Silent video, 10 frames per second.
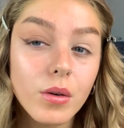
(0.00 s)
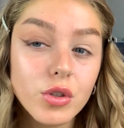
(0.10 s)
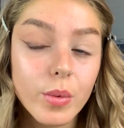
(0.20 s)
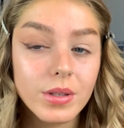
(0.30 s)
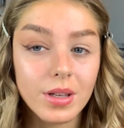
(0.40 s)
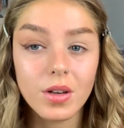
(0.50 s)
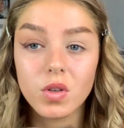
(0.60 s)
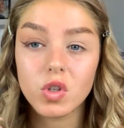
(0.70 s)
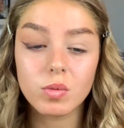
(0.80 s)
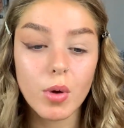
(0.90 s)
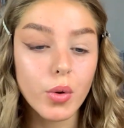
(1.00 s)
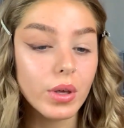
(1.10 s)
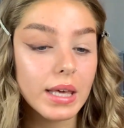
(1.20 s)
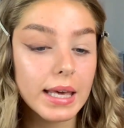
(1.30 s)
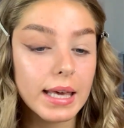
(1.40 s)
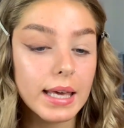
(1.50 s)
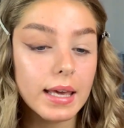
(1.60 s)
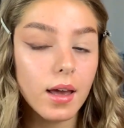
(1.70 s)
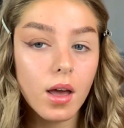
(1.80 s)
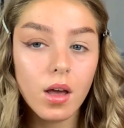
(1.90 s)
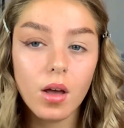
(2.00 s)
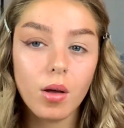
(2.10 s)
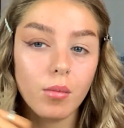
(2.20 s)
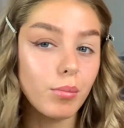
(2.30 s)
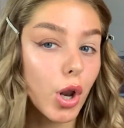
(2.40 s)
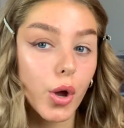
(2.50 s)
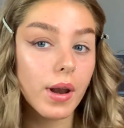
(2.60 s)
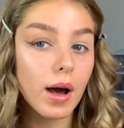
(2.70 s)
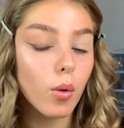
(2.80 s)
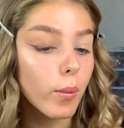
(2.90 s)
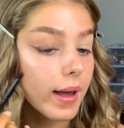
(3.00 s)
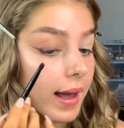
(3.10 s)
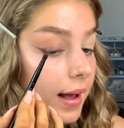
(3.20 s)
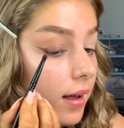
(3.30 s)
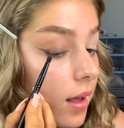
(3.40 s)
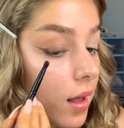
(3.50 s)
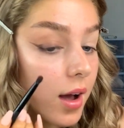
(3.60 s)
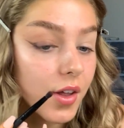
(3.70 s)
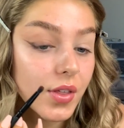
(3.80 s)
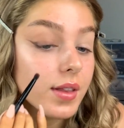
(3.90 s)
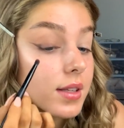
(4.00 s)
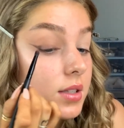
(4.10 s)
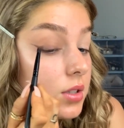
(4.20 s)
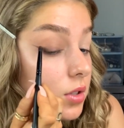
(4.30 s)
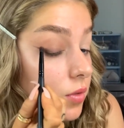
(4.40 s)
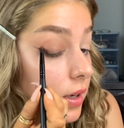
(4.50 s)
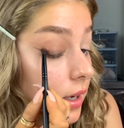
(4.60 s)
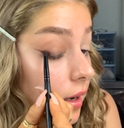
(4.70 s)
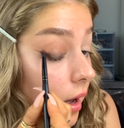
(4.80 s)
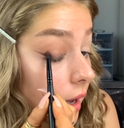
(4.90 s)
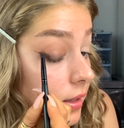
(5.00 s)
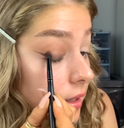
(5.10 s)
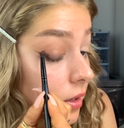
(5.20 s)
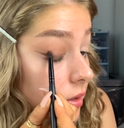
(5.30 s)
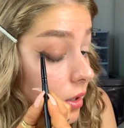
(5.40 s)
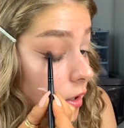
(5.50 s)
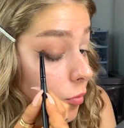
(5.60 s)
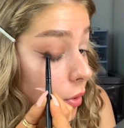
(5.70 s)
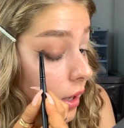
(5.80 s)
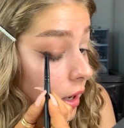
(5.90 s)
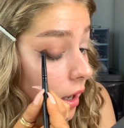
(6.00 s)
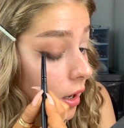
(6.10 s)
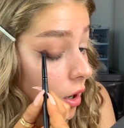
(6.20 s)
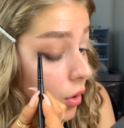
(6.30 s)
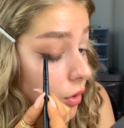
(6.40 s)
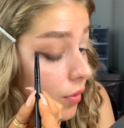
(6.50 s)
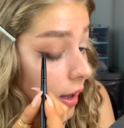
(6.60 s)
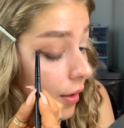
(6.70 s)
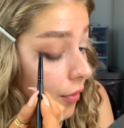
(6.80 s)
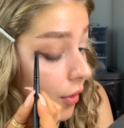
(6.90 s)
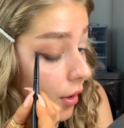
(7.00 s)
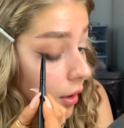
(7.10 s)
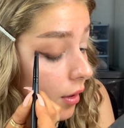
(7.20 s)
so it's like a smoky blown out wing. I think this is just really nice. It looks like you've put in like loads of effort.